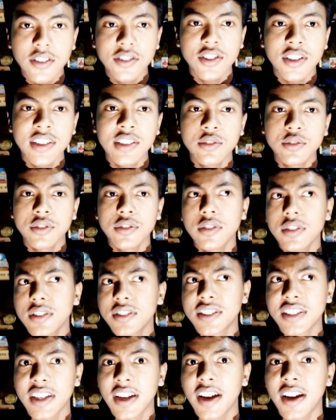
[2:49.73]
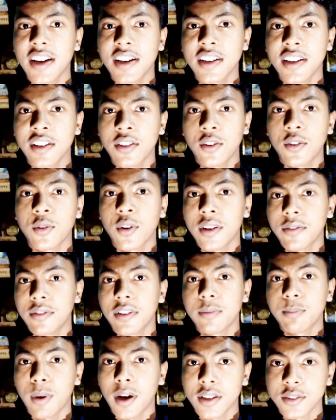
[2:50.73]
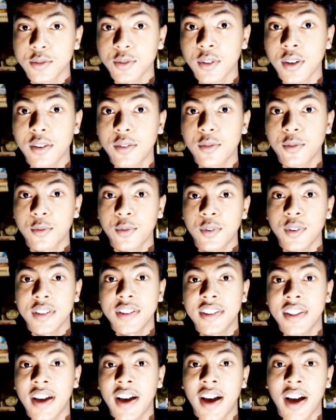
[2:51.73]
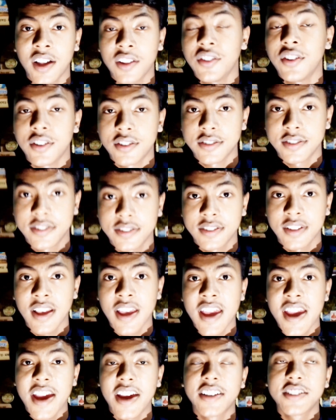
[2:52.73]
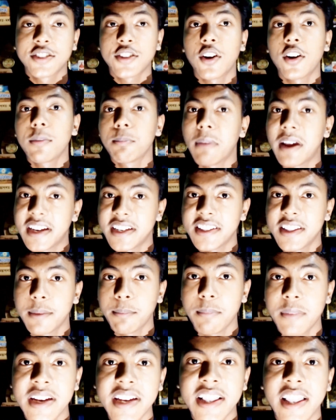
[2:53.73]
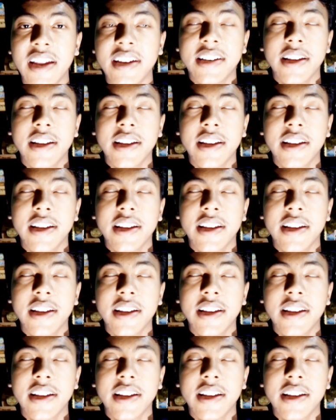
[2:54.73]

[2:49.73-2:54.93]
shouldn't share your Wi-Fi password with others. It's called man in the middle attack.